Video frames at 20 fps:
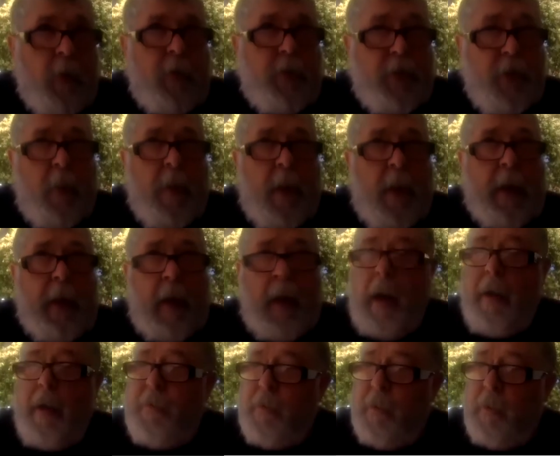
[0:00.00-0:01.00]
Joe Mangan, and I
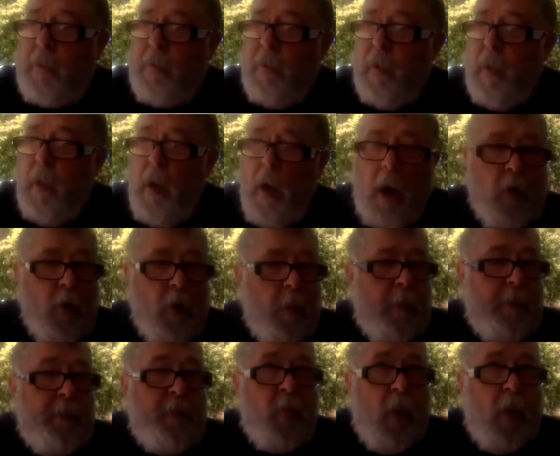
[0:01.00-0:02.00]
took a group
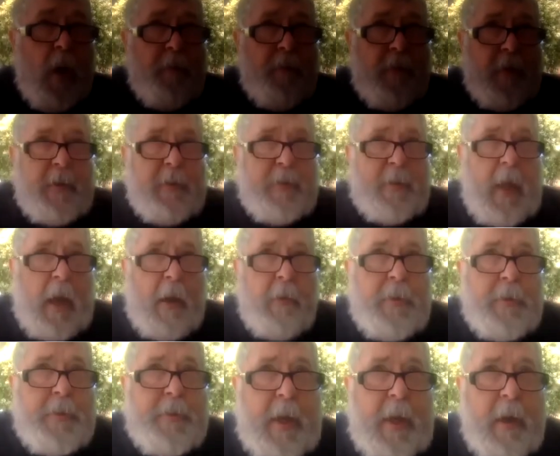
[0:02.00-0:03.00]
of 12 kids down
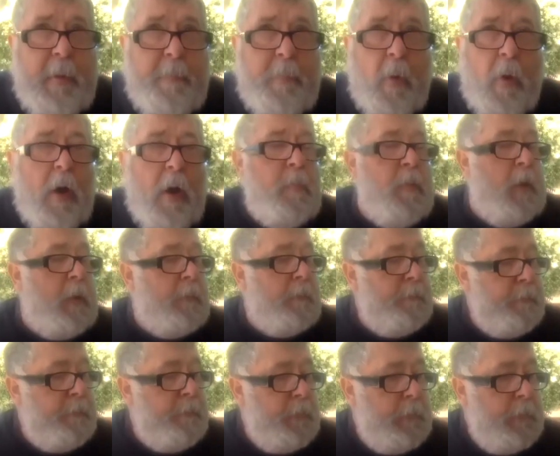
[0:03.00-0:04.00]
to Santa Barbara
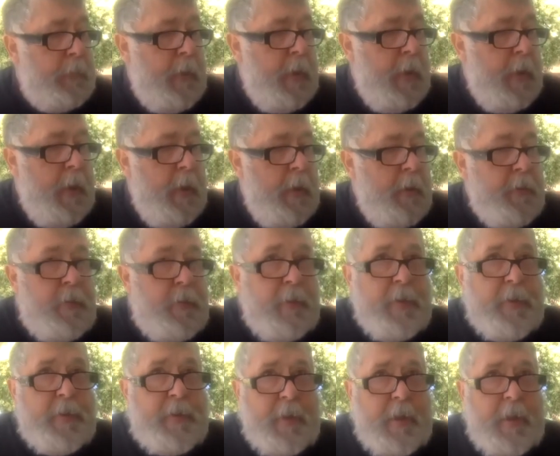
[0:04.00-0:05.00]
to
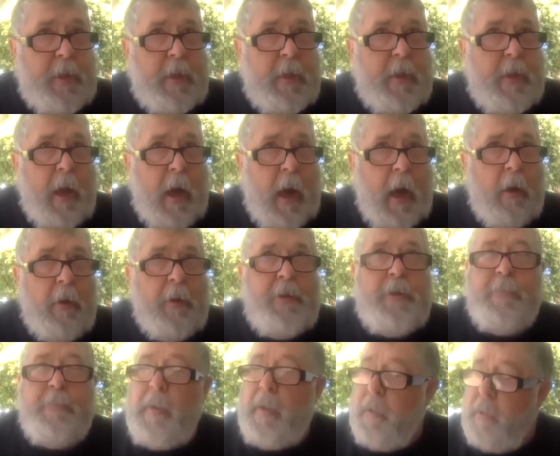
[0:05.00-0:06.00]
the city college meet